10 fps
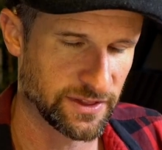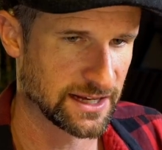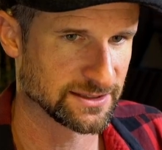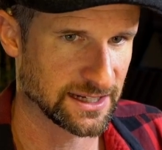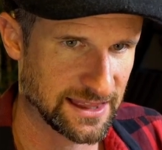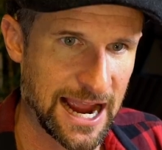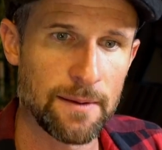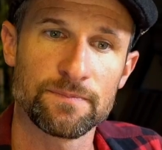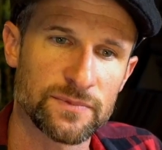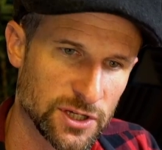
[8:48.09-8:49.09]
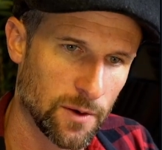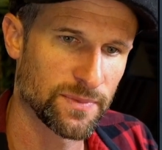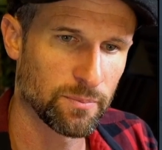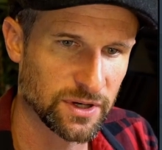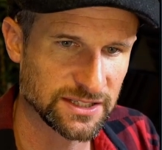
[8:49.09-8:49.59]
things like that. So
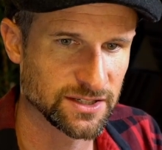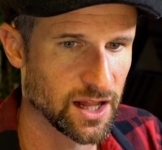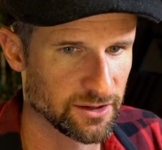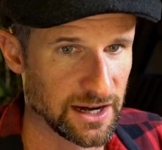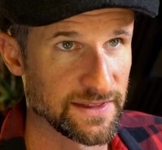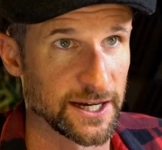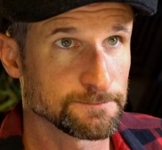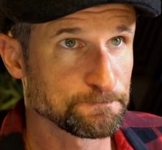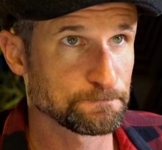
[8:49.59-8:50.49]
pretty solid right there.